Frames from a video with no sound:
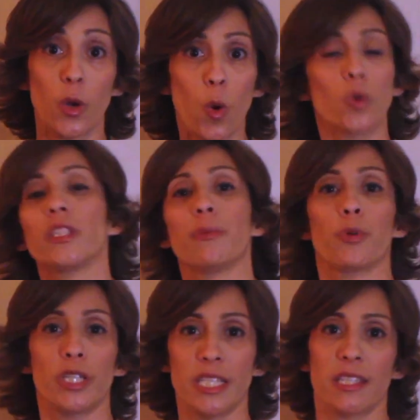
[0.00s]
only
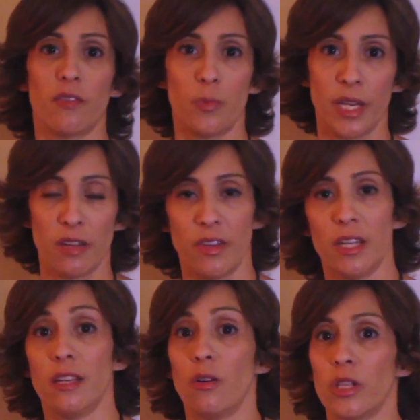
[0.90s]
print he's ever made of it.
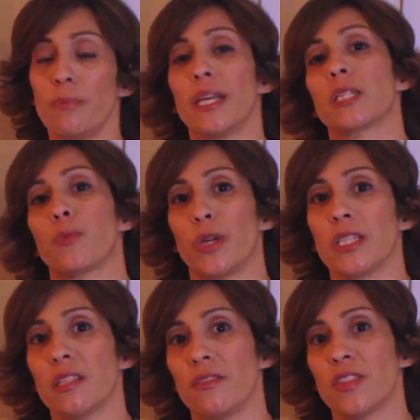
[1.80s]
He only makes
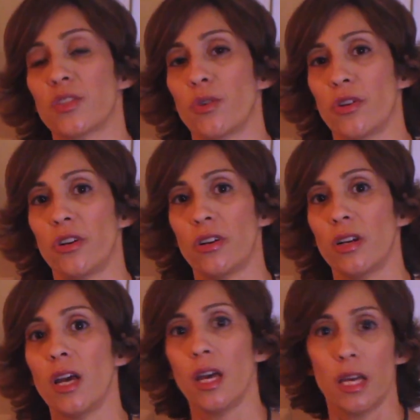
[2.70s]
prints of
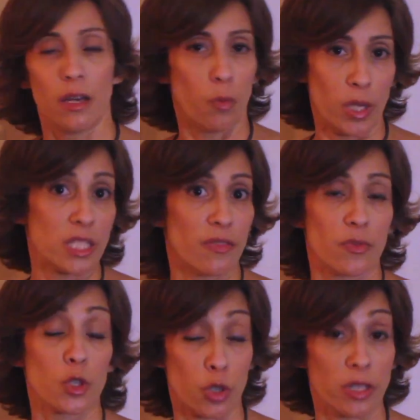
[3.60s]
certain ones of
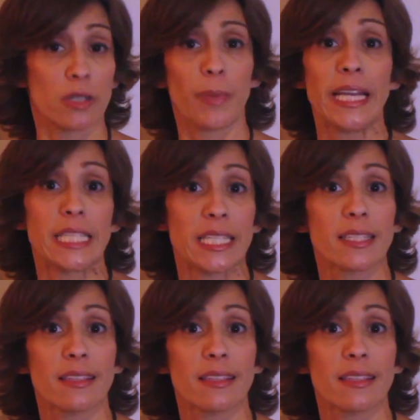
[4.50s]
certain paintings,